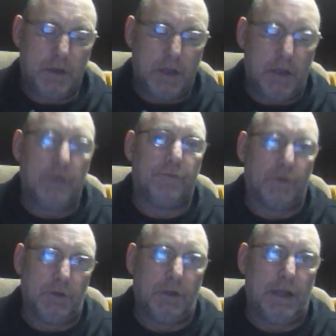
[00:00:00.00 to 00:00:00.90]
and
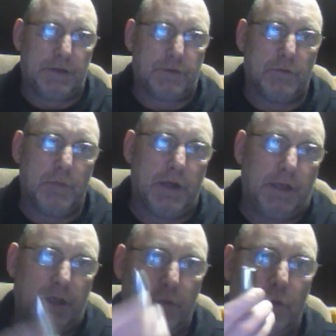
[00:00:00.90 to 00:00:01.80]
for a little extra
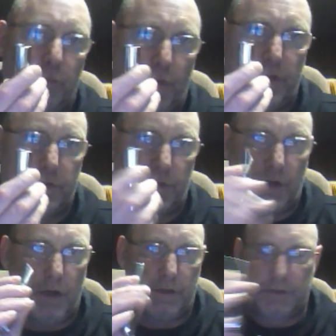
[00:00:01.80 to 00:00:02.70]
money he will press the
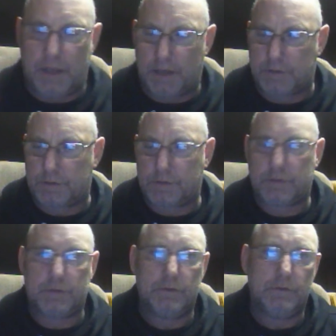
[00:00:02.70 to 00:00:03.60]

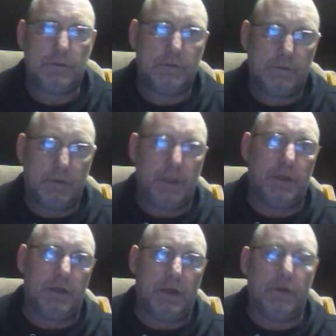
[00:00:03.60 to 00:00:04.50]
contacts
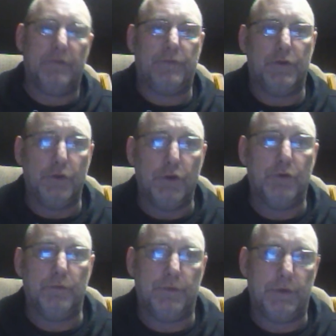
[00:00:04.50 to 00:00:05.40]
in and out of
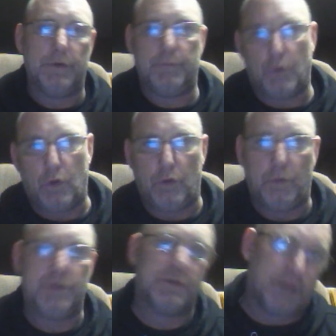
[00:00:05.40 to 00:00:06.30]
the old
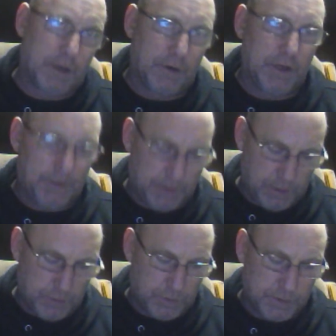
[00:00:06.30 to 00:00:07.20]
ones that are in the
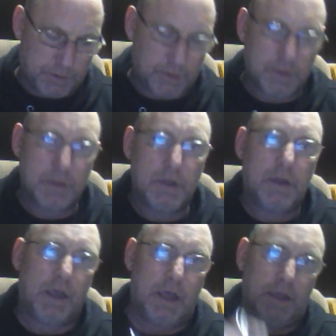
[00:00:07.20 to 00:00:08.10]
new ones.
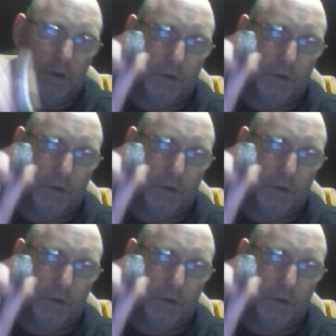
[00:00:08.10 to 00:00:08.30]
And you